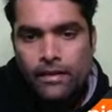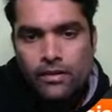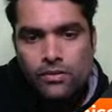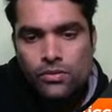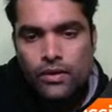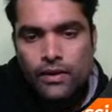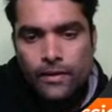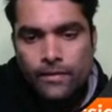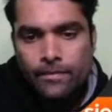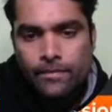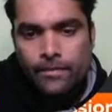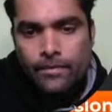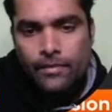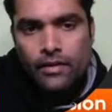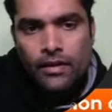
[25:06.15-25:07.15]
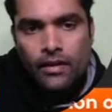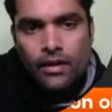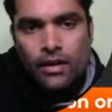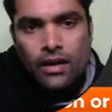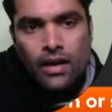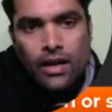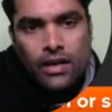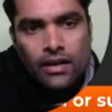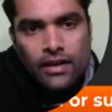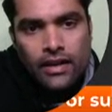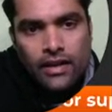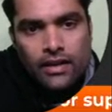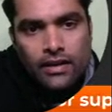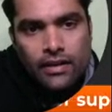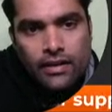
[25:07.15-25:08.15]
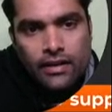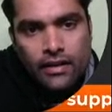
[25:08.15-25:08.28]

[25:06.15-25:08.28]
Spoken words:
Sorry, I'll get